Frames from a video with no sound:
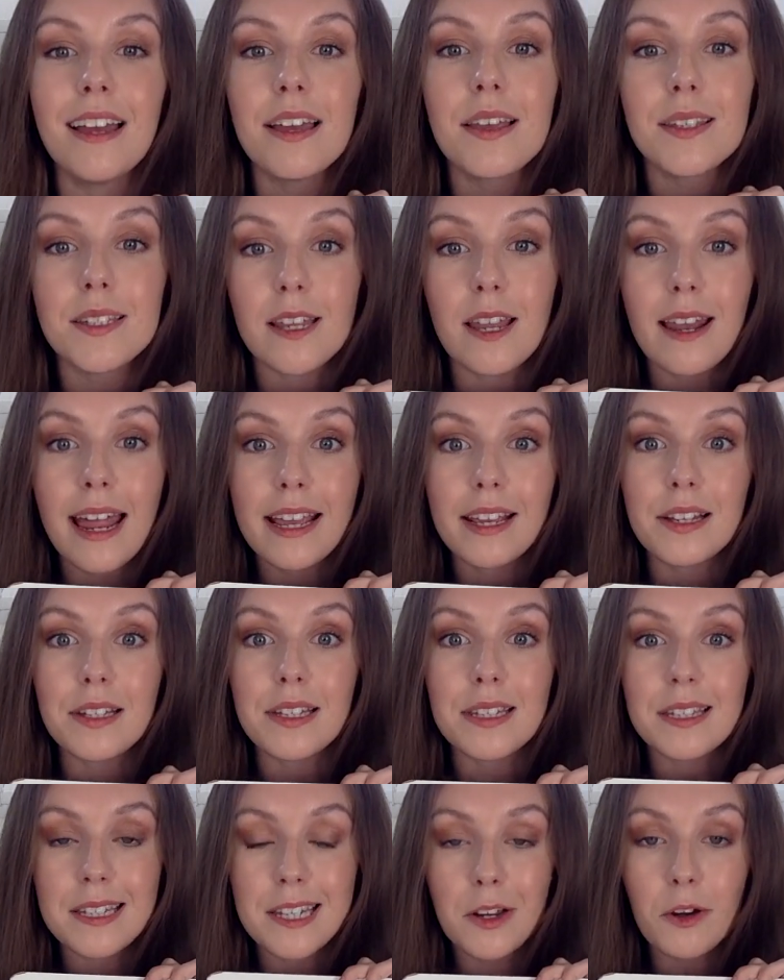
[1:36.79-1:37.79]
so that they could
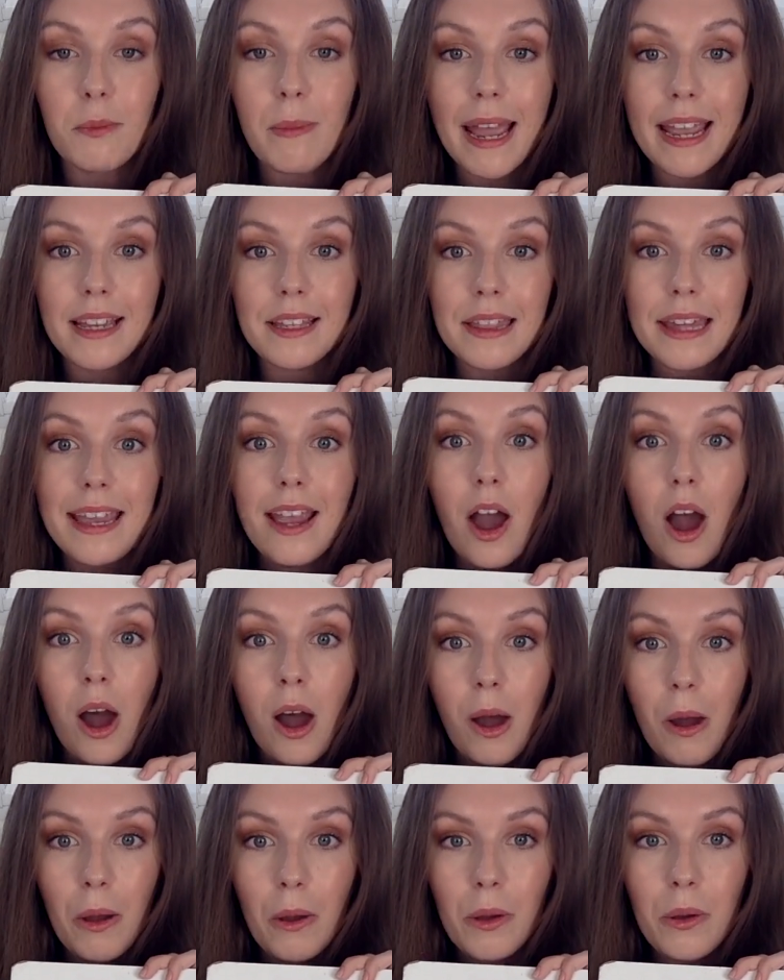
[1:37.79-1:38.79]
still make the
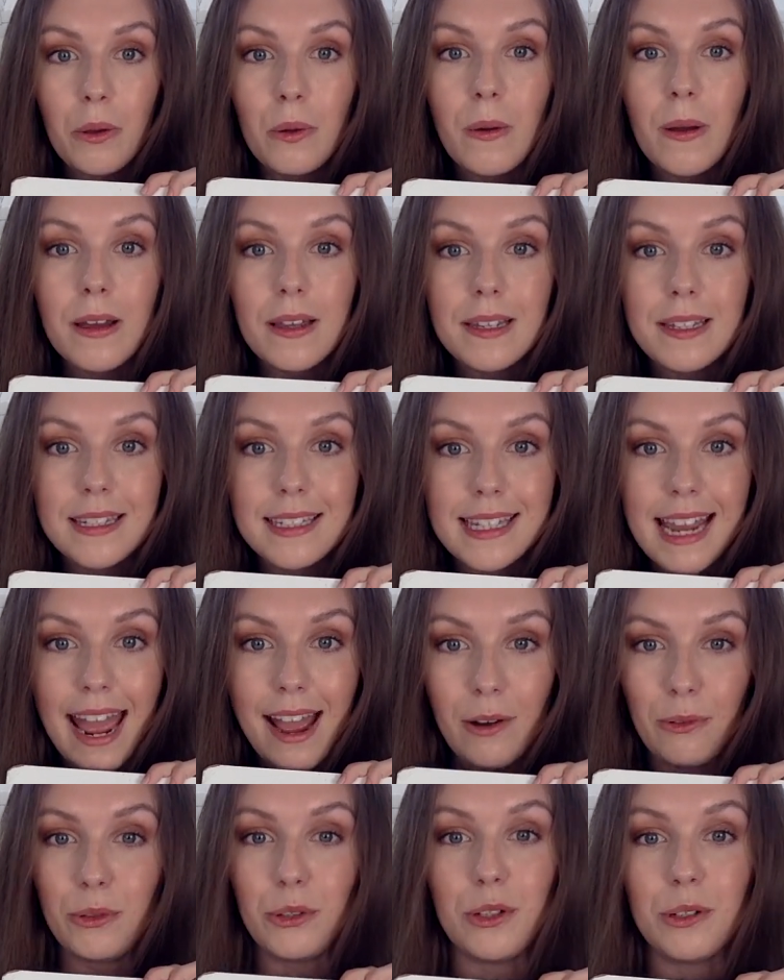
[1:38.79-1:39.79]
O
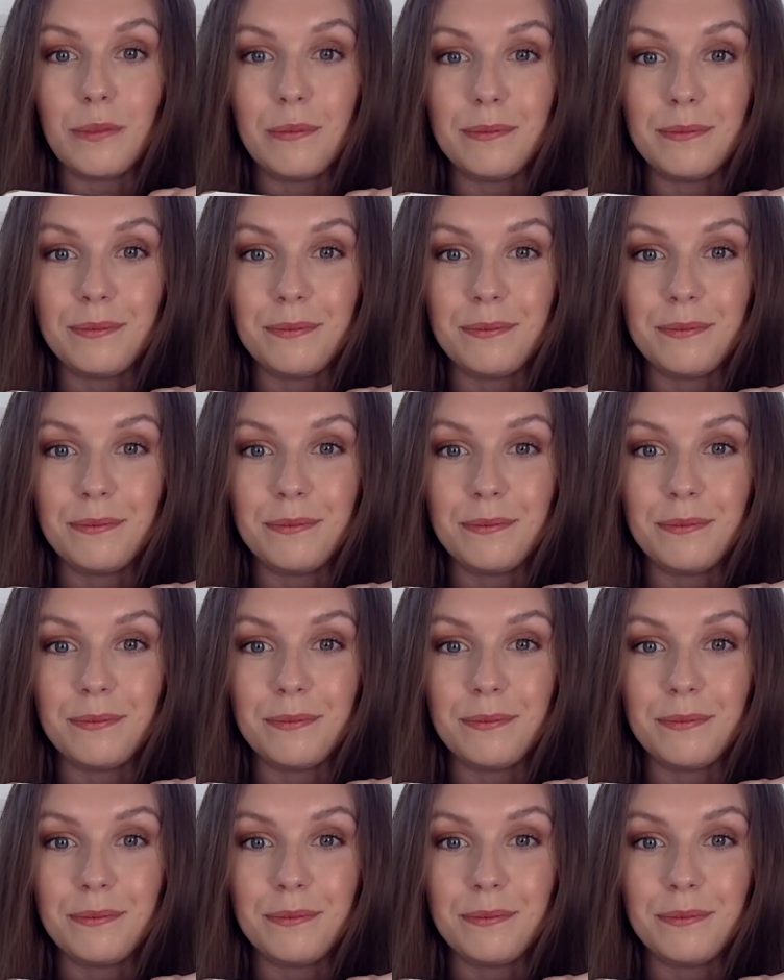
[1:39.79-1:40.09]
sound.